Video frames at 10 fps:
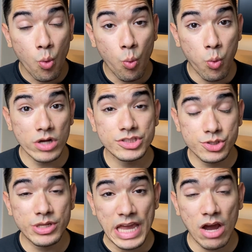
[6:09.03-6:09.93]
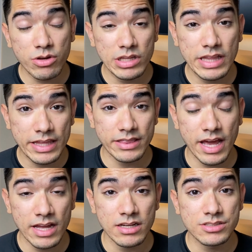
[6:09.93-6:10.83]
Once you calculate
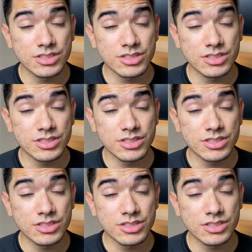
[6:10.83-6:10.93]
that,